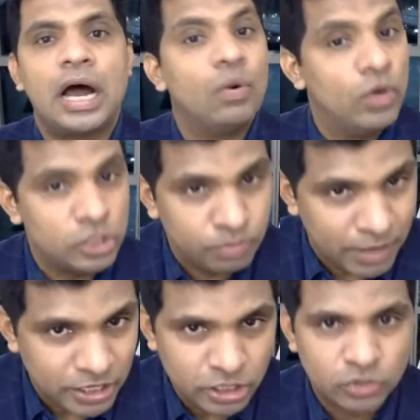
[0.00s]
always
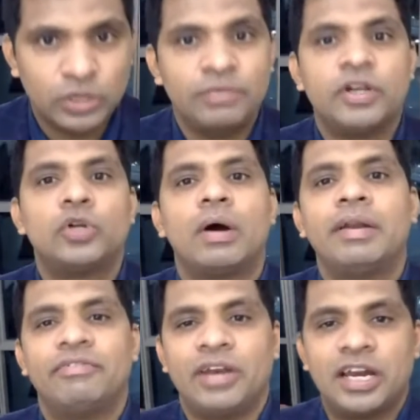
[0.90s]
better to even to
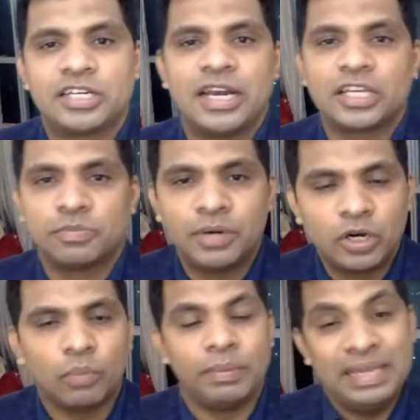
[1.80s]
have a financial
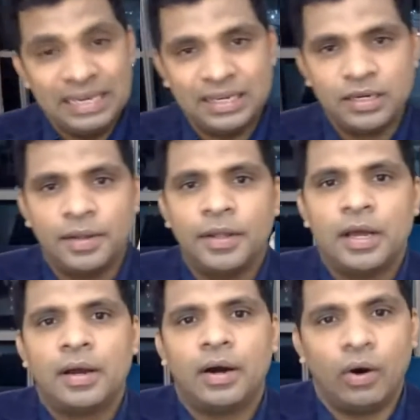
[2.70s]
expert opinion
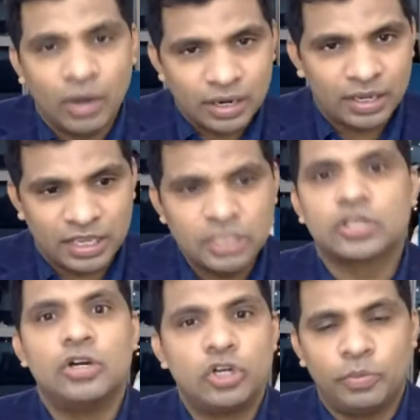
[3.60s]
or
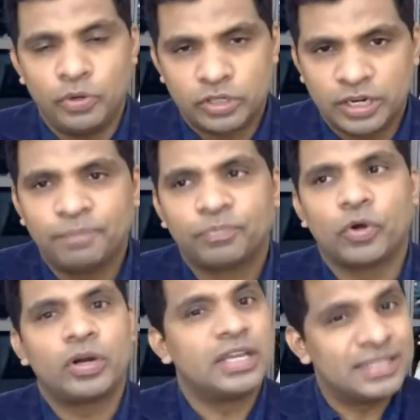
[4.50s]
his contribution
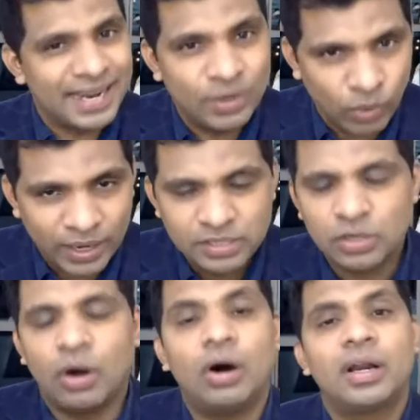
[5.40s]
or his
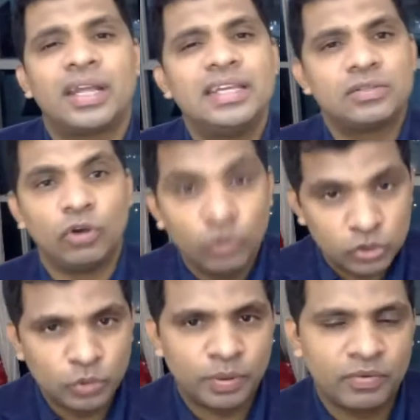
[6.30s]
advice or his
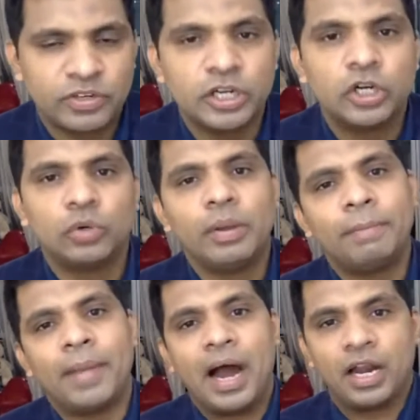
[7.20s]
supervision to be
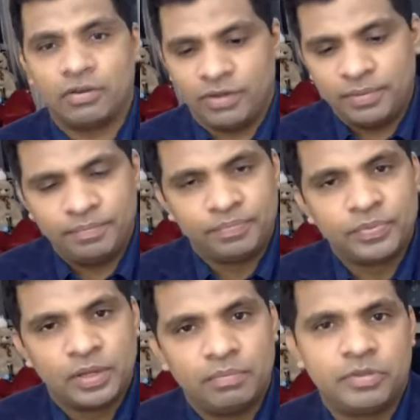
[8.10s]
part of a
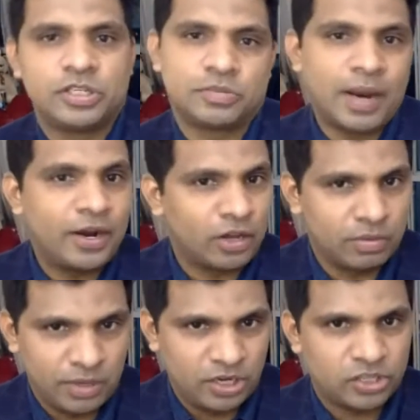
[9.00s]
business plan
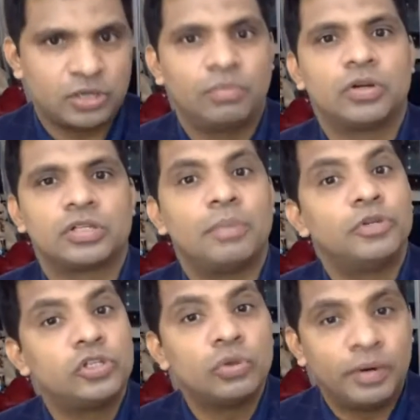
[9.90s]
documentation. Because how
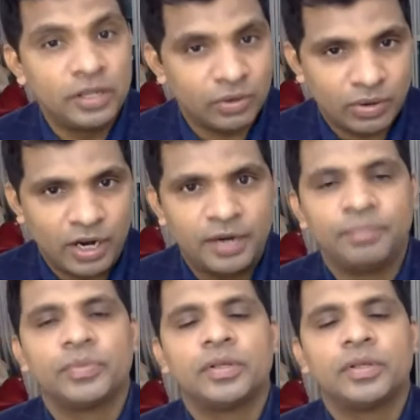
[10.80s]
much is your money required?